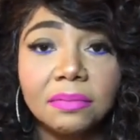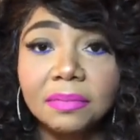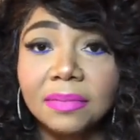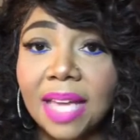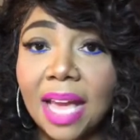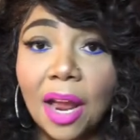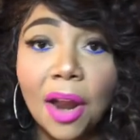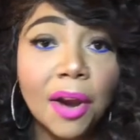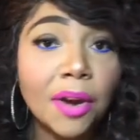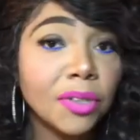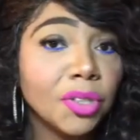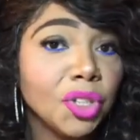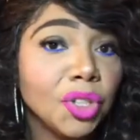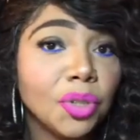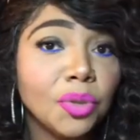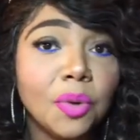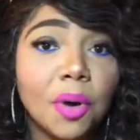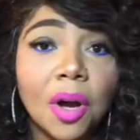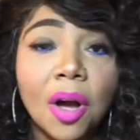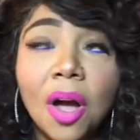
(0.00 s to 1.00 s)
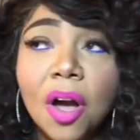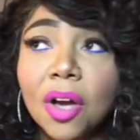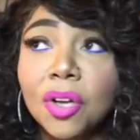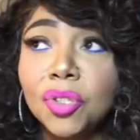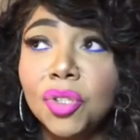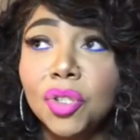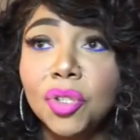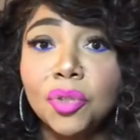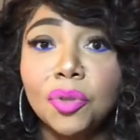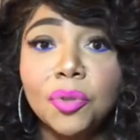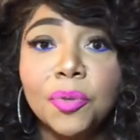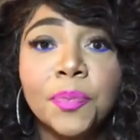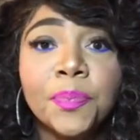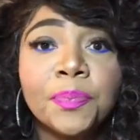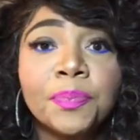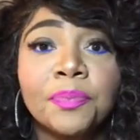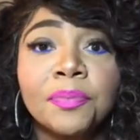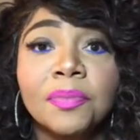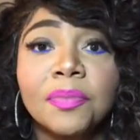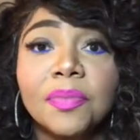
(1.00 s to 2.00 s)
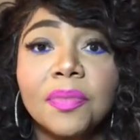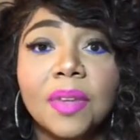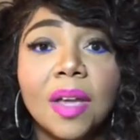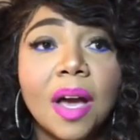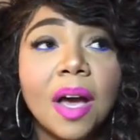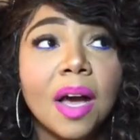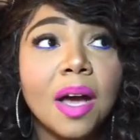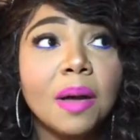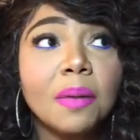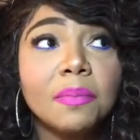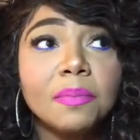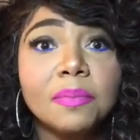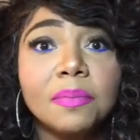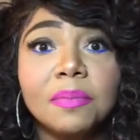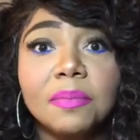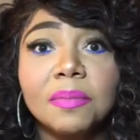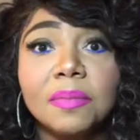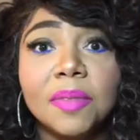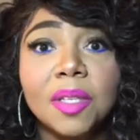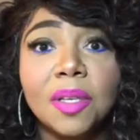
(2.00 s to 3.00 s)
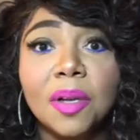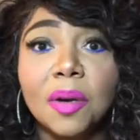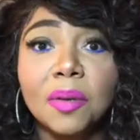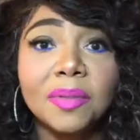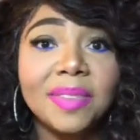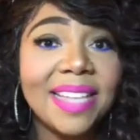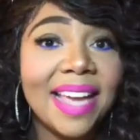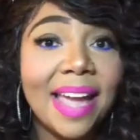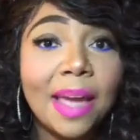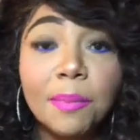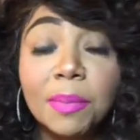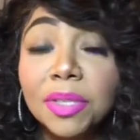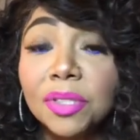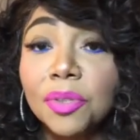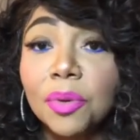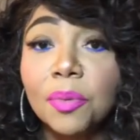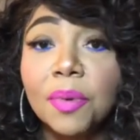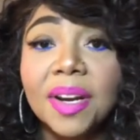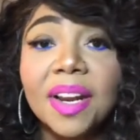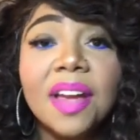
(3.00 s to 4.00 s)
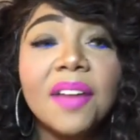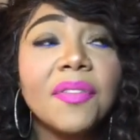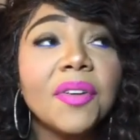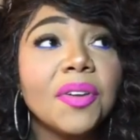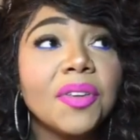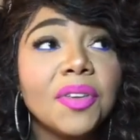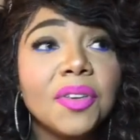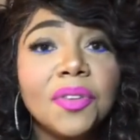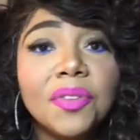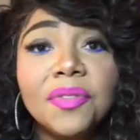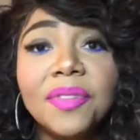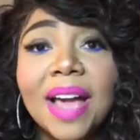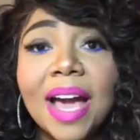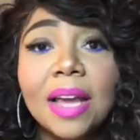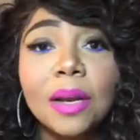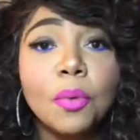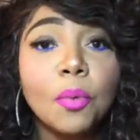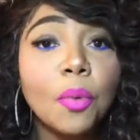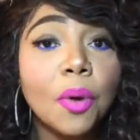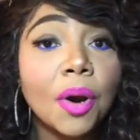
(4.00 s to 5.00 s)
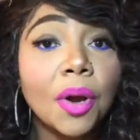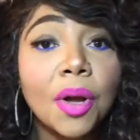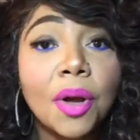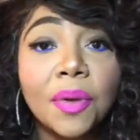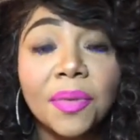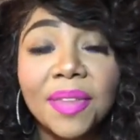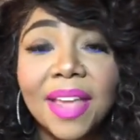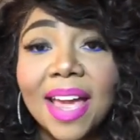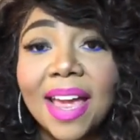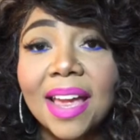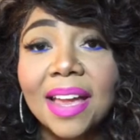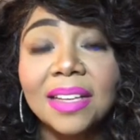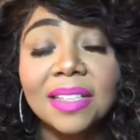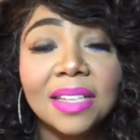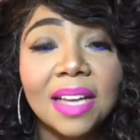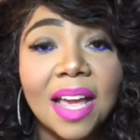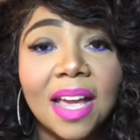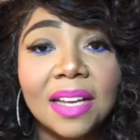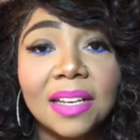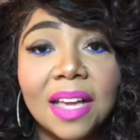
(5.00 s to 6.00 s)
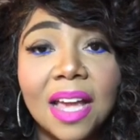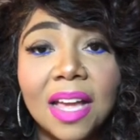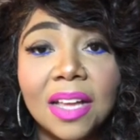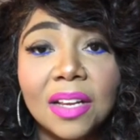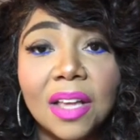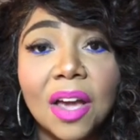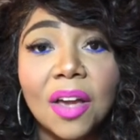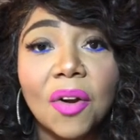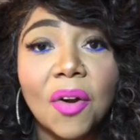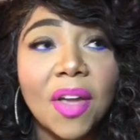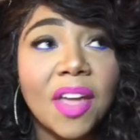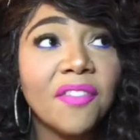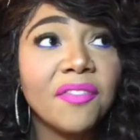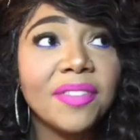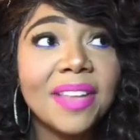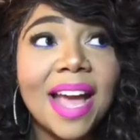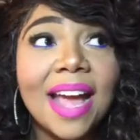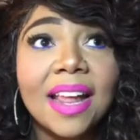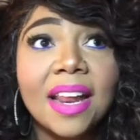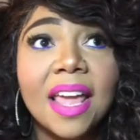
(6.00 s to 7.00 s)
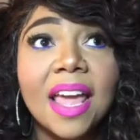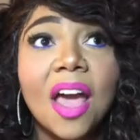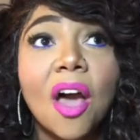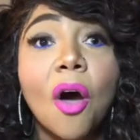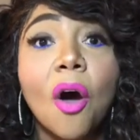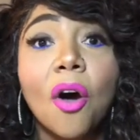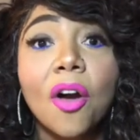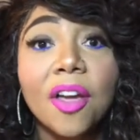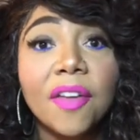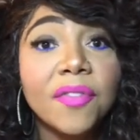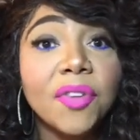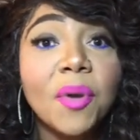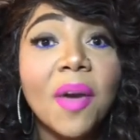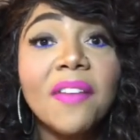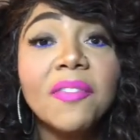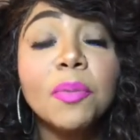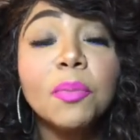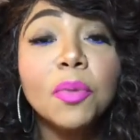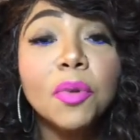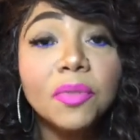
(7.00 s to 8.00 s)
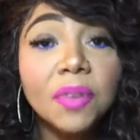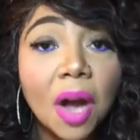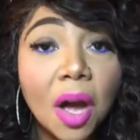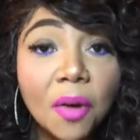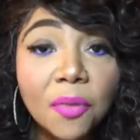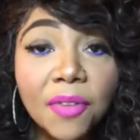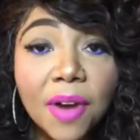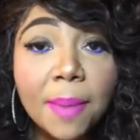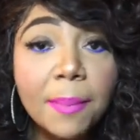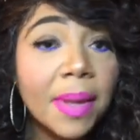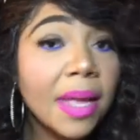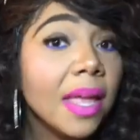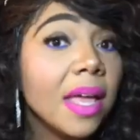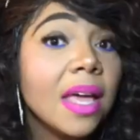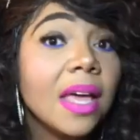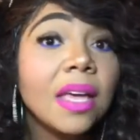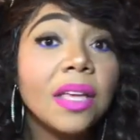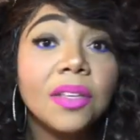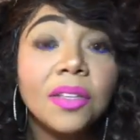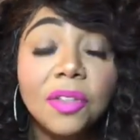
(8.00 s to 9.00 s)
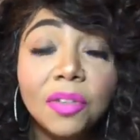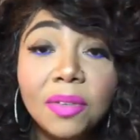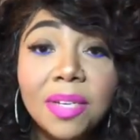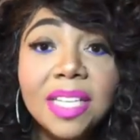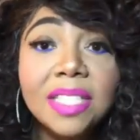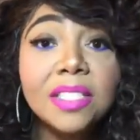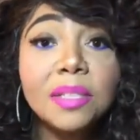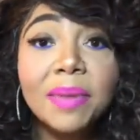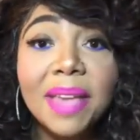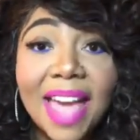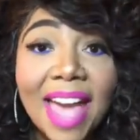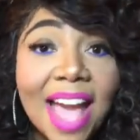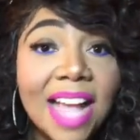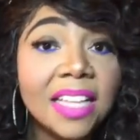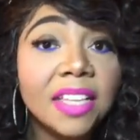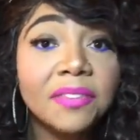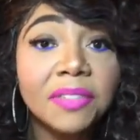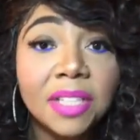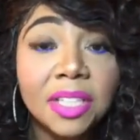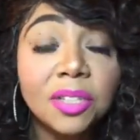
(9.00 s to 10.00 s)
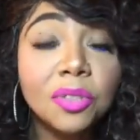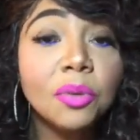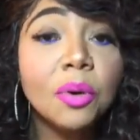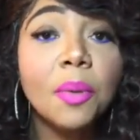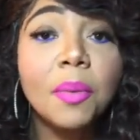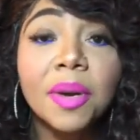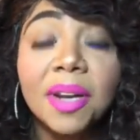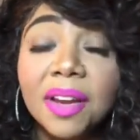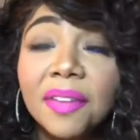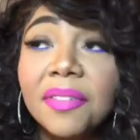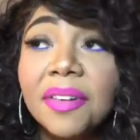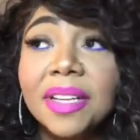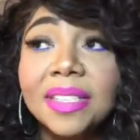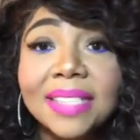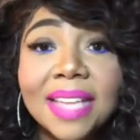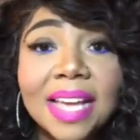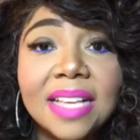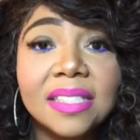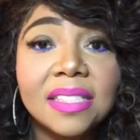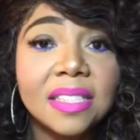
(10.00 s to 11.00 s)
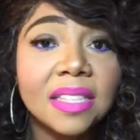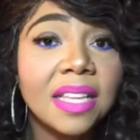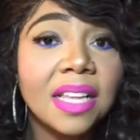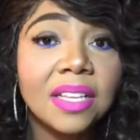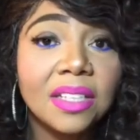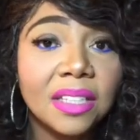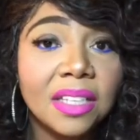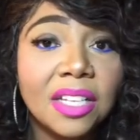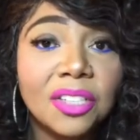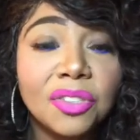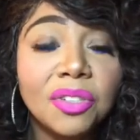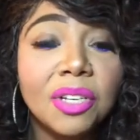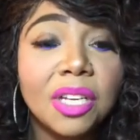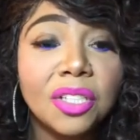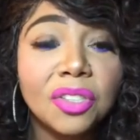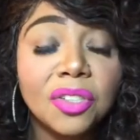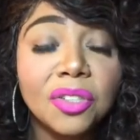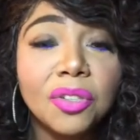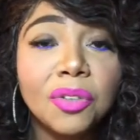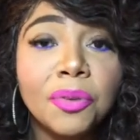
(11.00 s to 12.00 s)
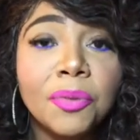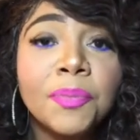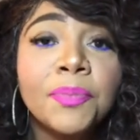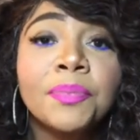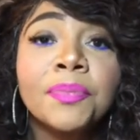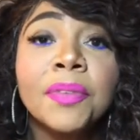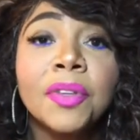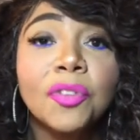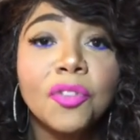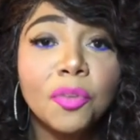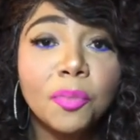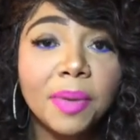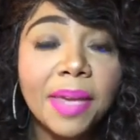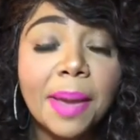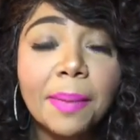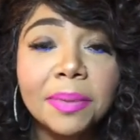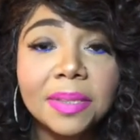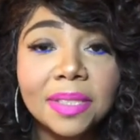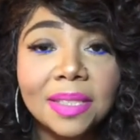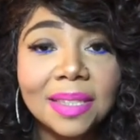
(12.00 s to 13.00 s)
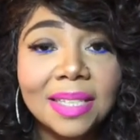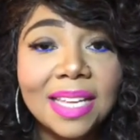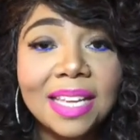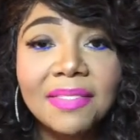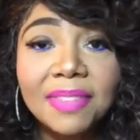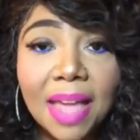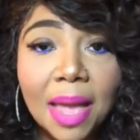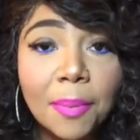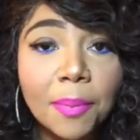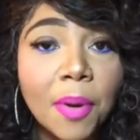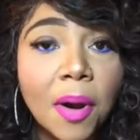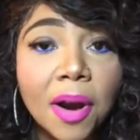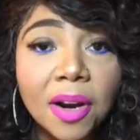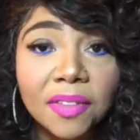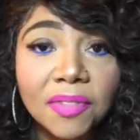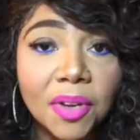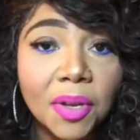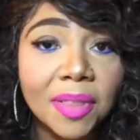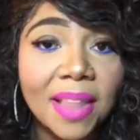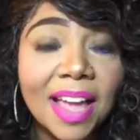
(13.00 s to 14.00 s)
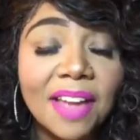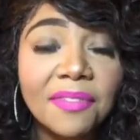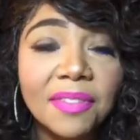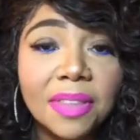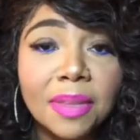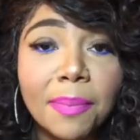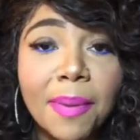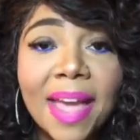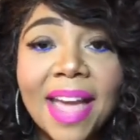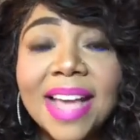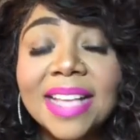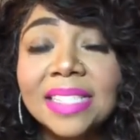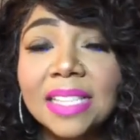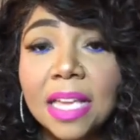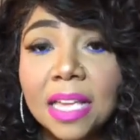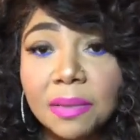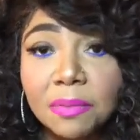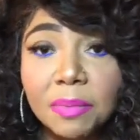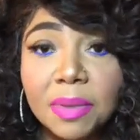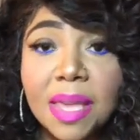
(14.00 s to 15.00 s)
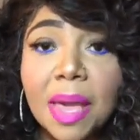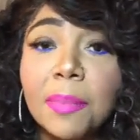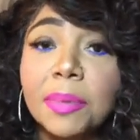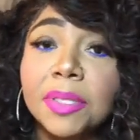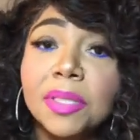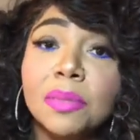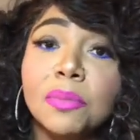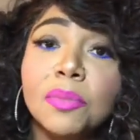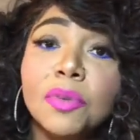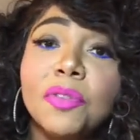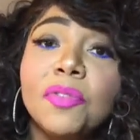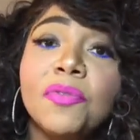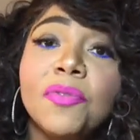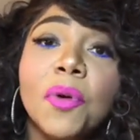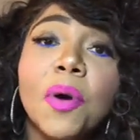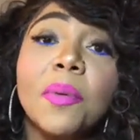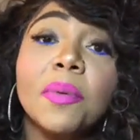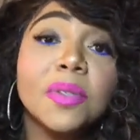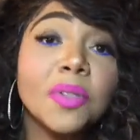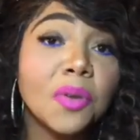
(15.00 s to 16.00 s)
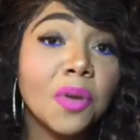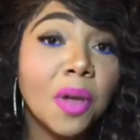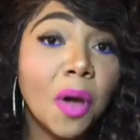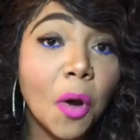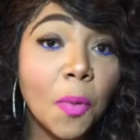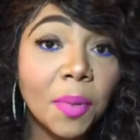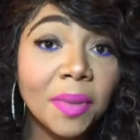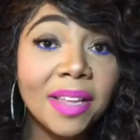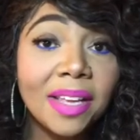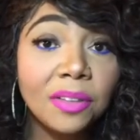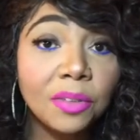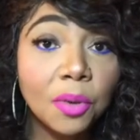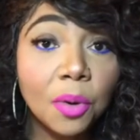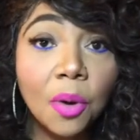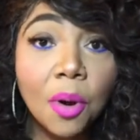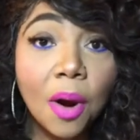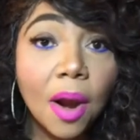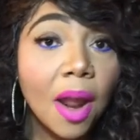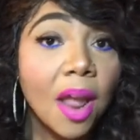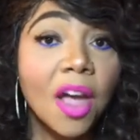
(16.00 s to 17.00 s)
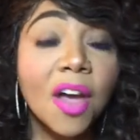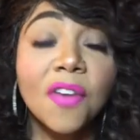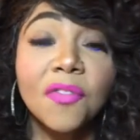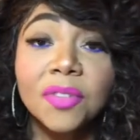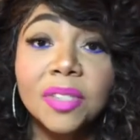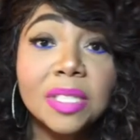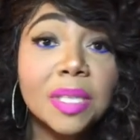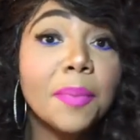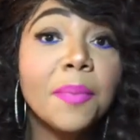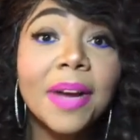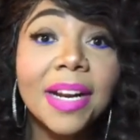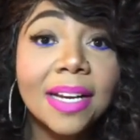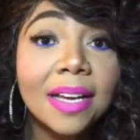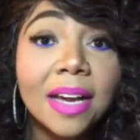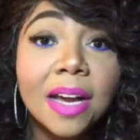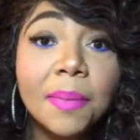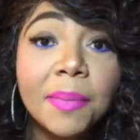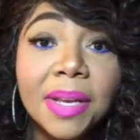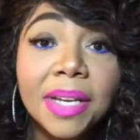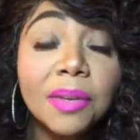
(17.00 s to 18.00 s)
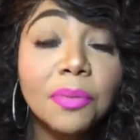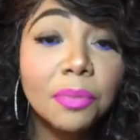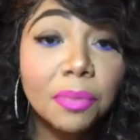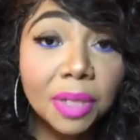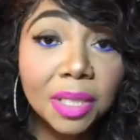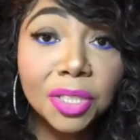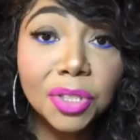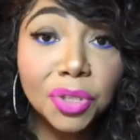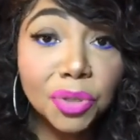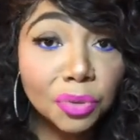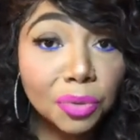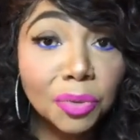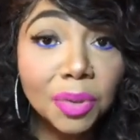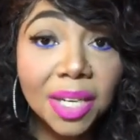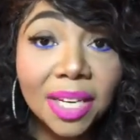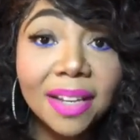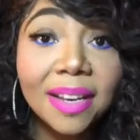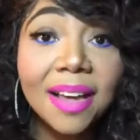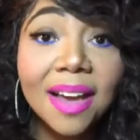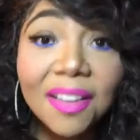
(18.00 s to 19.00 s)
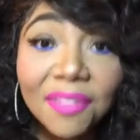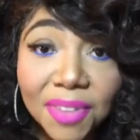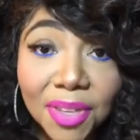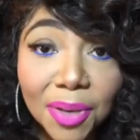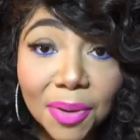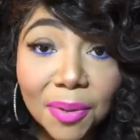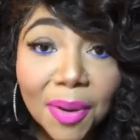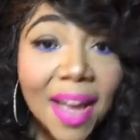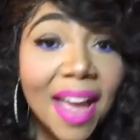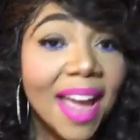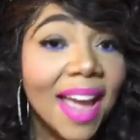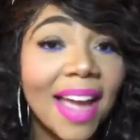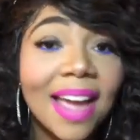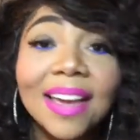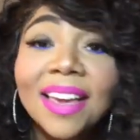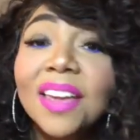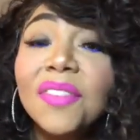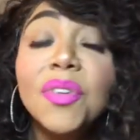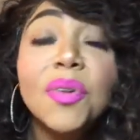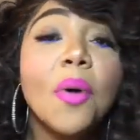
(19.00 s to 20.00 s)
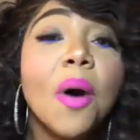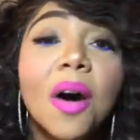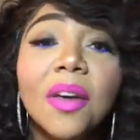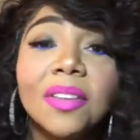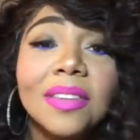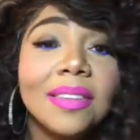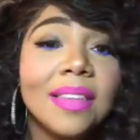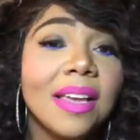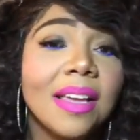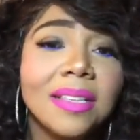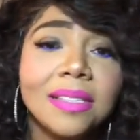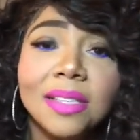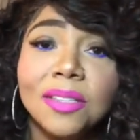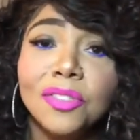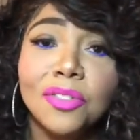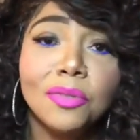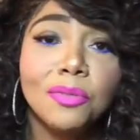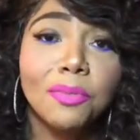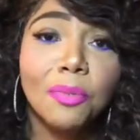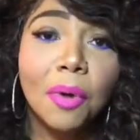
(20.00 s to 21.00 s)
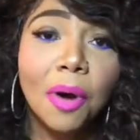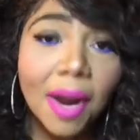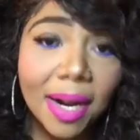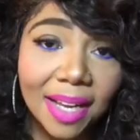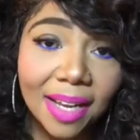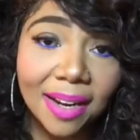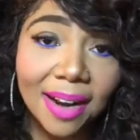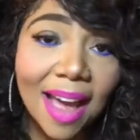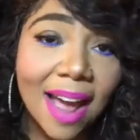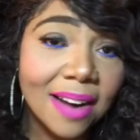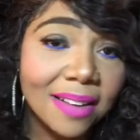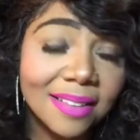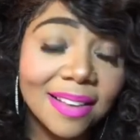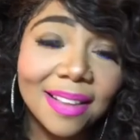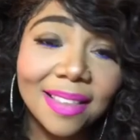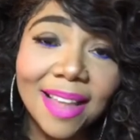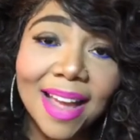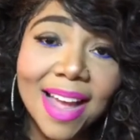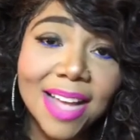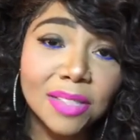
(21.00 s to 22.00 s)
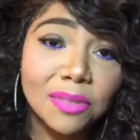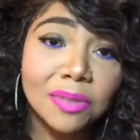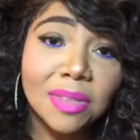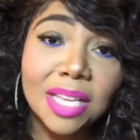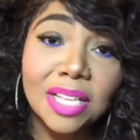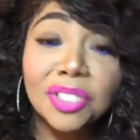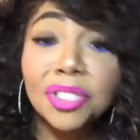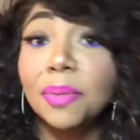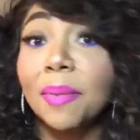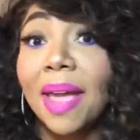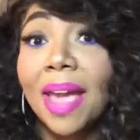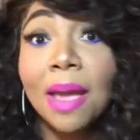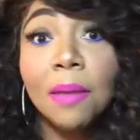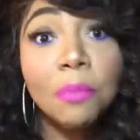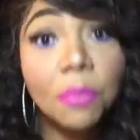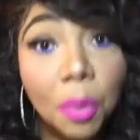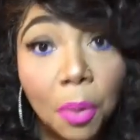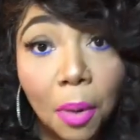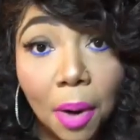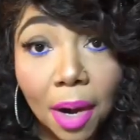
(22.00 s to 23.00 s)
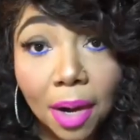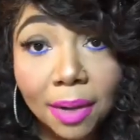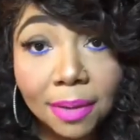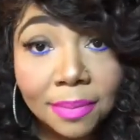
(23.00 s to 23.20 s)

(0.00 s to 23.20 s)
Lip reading: hurt you or caused you damaged or whatever. You've got to work on that, and if not, if you haven't moved on from it, you need to be actively doing whatever it takes that you need to do to be able to leave that part of your life in the past and be able to move forward, so you can open that door for someone to come in and really truly love you and give you all the things that you wanted out of that last relationship and more.